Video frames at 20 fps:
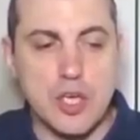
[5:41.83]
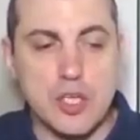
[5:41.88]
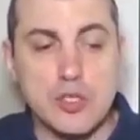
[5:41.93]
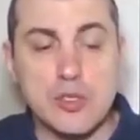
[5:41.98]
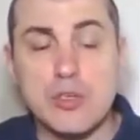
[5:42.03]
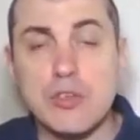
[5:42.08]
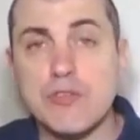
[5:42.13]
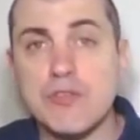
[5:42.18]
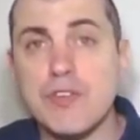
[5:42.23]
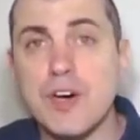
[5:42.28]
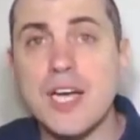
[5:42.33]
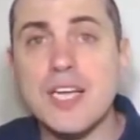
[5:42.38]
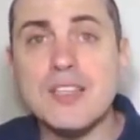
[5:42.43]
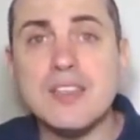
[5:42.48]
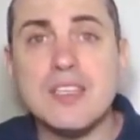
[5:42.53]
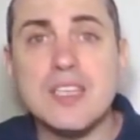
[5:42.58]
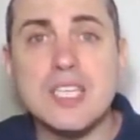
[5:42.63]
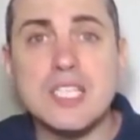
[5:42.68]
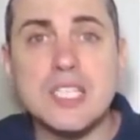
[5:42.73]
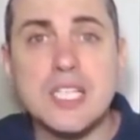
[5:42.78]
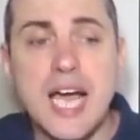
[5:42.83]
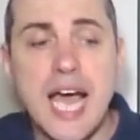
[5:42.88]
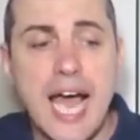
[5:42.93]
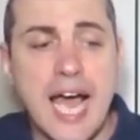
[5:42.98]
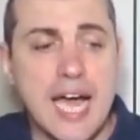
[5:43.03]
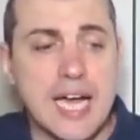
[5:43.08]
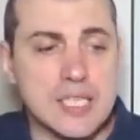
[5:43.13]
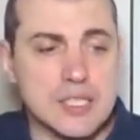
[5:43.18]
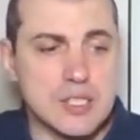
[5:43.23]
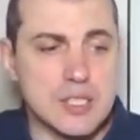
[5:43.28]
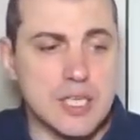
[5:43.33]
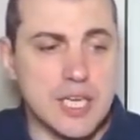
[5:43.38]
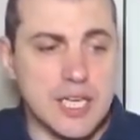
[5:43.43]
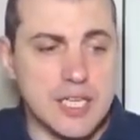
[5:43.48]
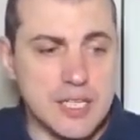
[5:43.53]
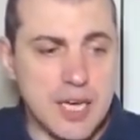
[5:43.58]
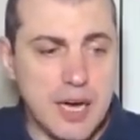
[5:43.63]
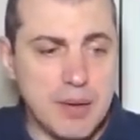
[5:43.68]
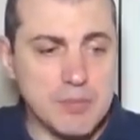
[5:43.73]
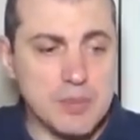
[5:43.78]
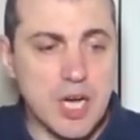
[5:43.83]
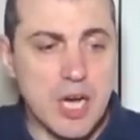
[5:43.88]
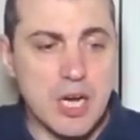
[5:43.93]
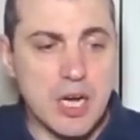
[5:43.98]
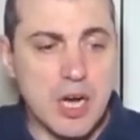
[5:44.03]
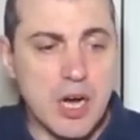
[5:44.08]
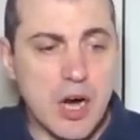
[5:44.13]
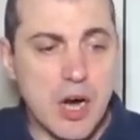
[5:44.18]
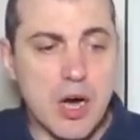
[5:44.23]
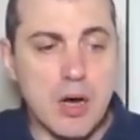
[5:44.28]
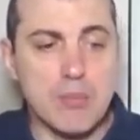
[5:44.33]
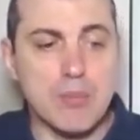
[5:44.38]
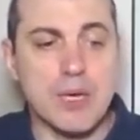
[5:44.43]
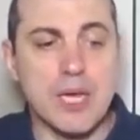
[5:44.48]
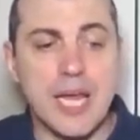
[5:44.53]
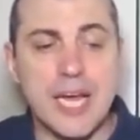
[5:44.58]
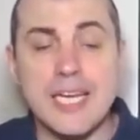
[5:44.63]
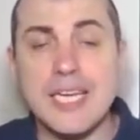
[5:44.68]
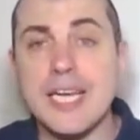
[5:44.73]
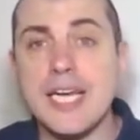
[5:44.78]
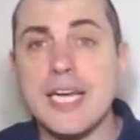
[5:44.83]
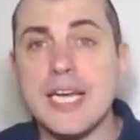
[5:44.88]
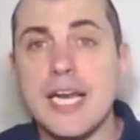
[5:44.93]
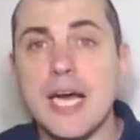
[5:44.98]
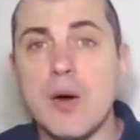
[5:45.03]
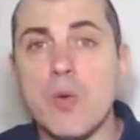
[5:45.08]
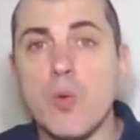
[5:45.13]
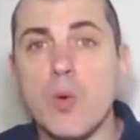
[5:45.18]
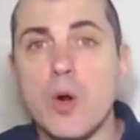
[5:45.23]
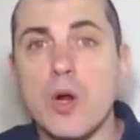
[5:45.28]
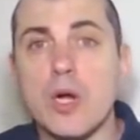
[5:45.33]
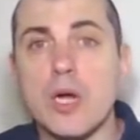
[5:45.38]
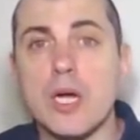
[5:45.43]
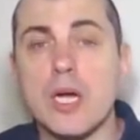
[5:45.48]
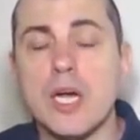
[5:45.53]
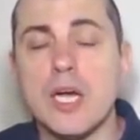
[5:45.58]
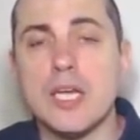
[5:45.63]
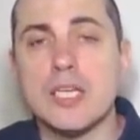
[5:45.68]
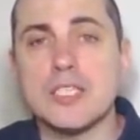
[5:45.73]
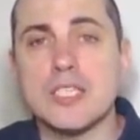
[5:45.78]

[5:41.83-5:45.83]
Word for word: You can find this at github.com lightning network